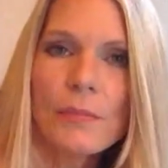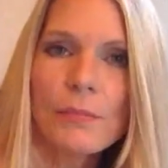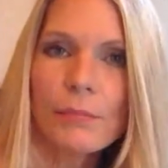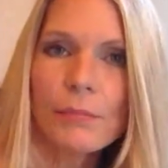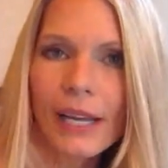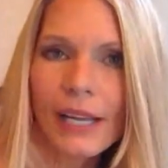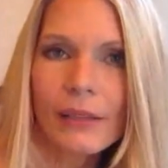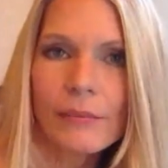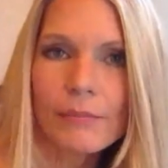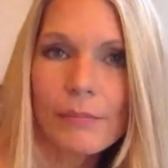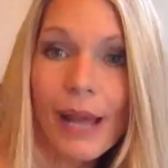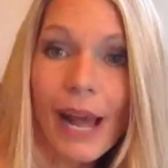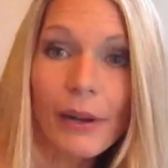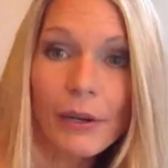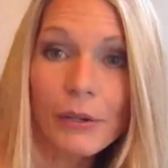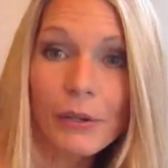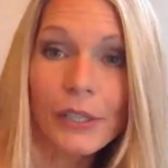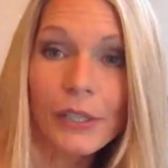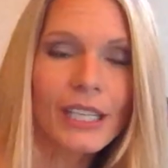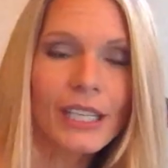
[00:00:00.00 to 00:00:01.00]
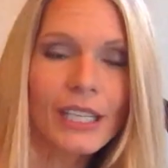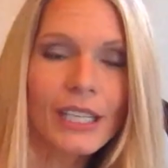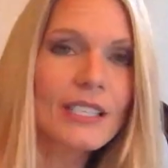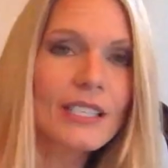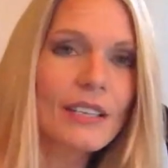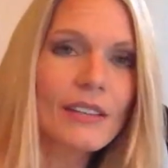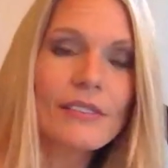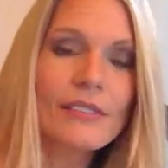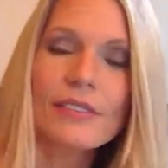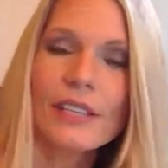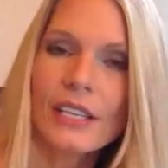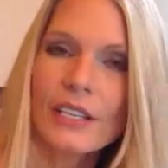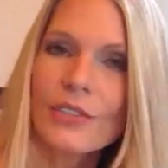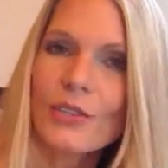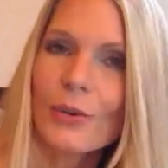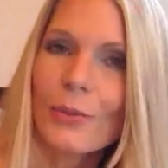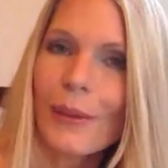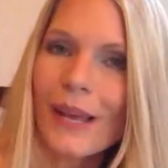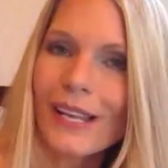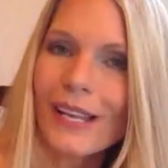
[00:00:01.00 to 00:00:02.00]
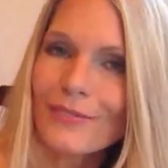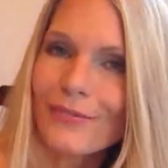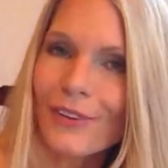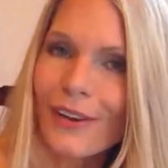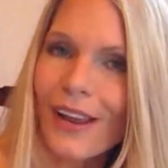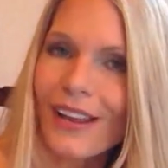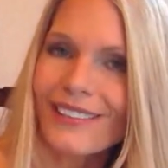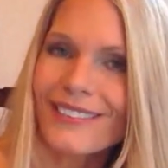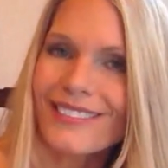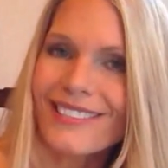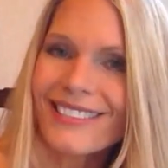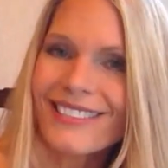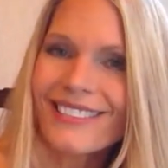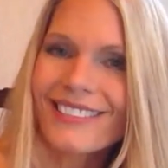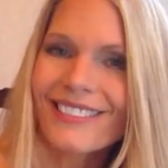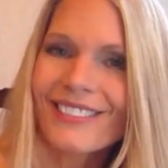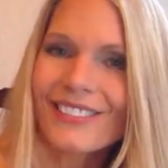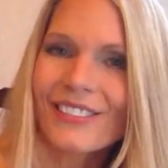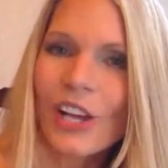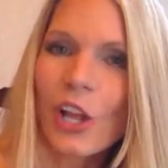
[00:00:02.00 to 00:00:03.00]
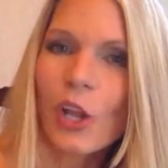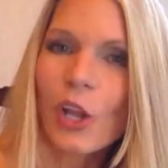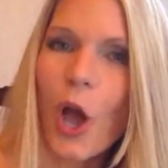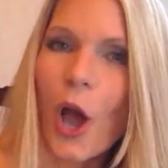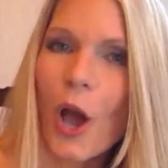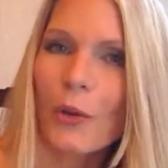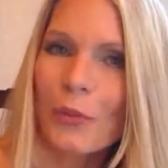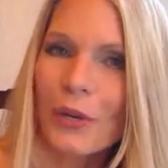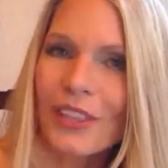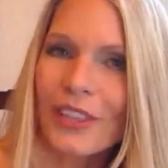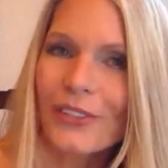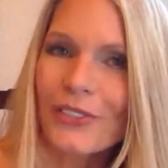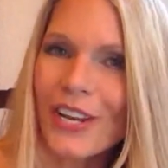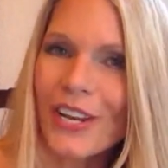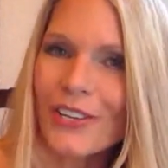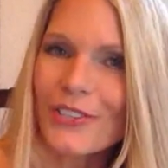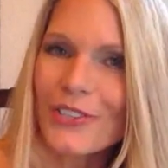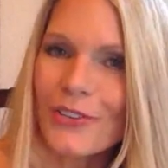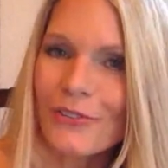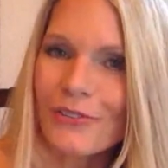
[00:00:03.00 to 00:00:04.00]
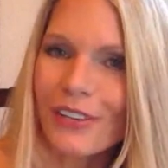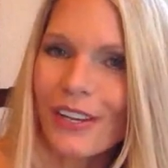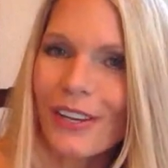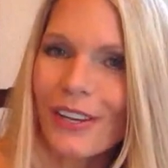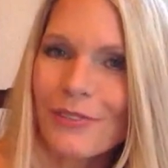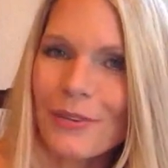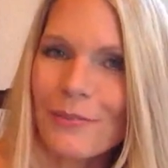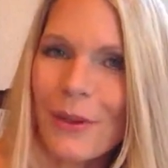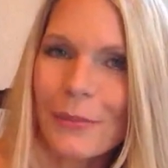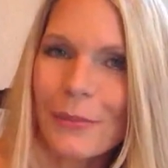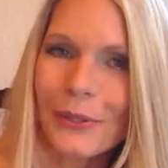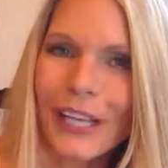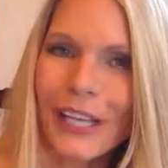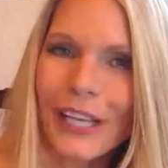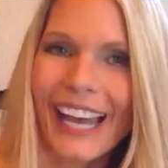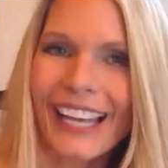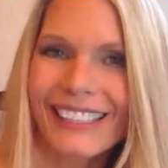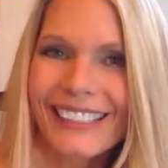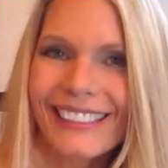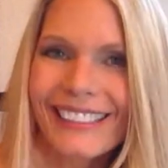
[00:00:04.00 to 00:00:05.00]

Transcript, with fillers: But powder adhesive is your best friend, along with your DenSureFit. Remember that.